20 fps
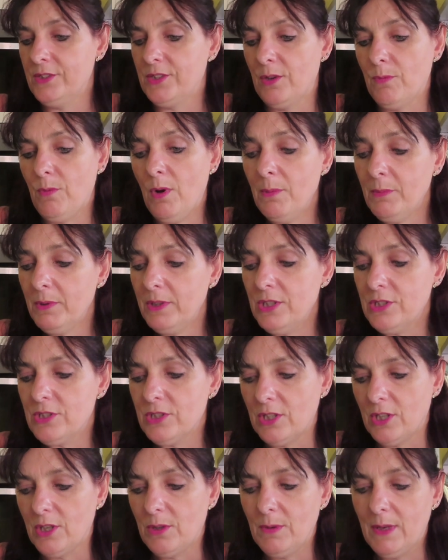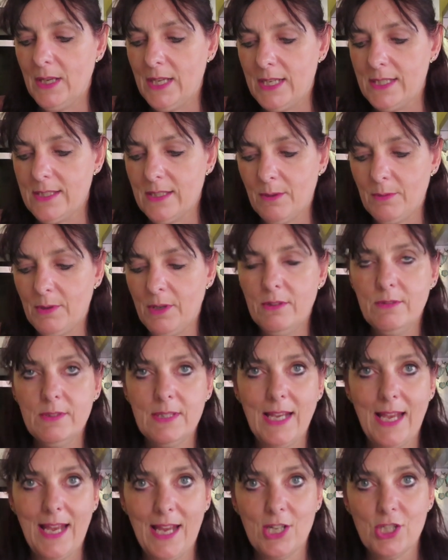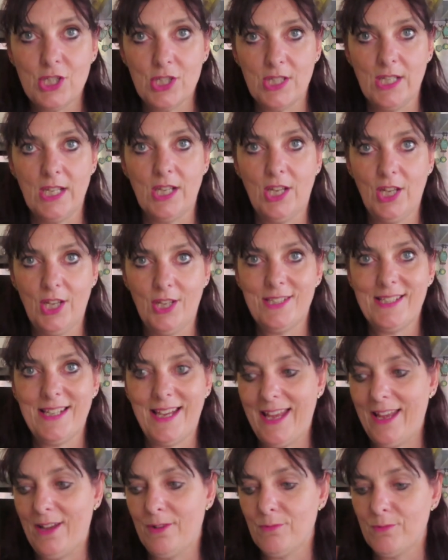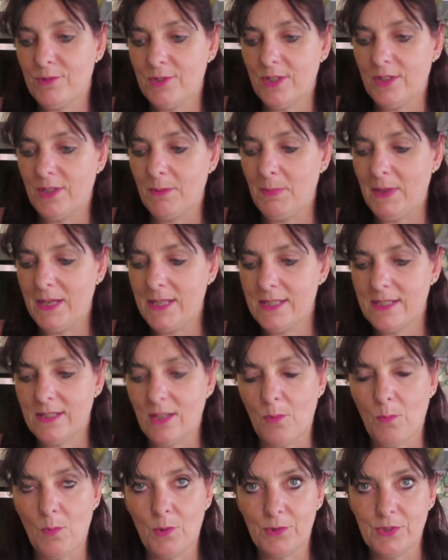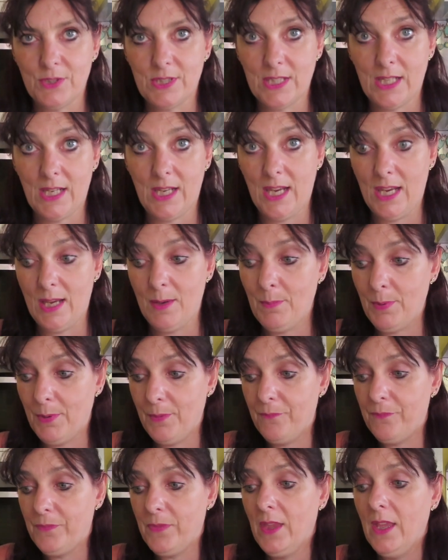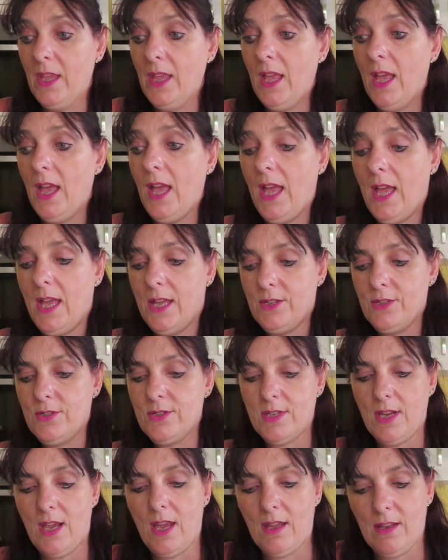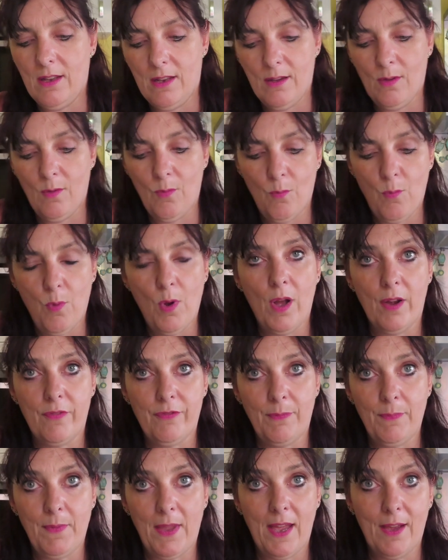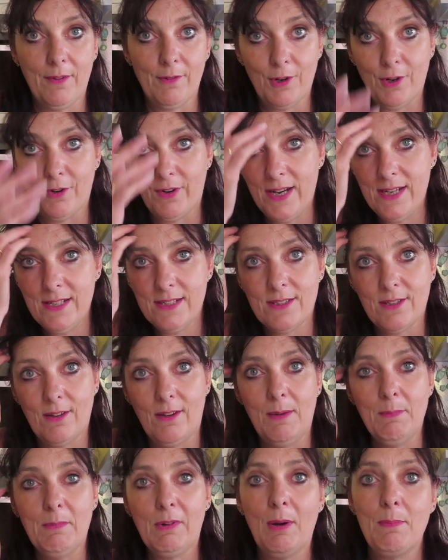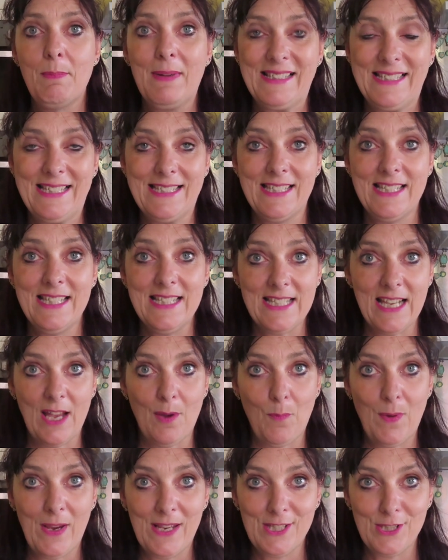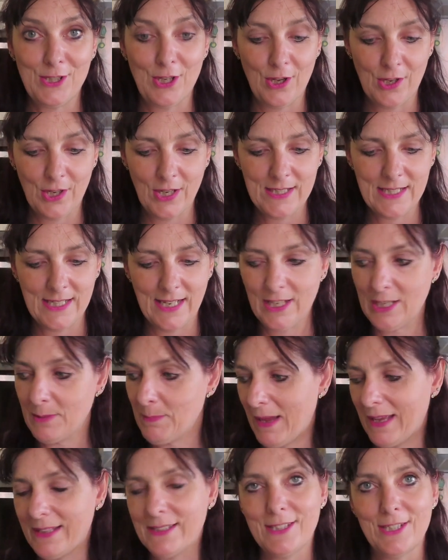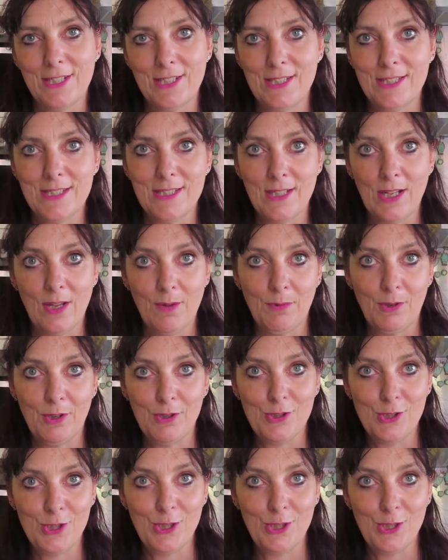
So what I'm going to do is I'm going to actually cut out the bits I want to keep and work from there, all right? So let me grab my scissors and we can start cutting out the patterns that I'm going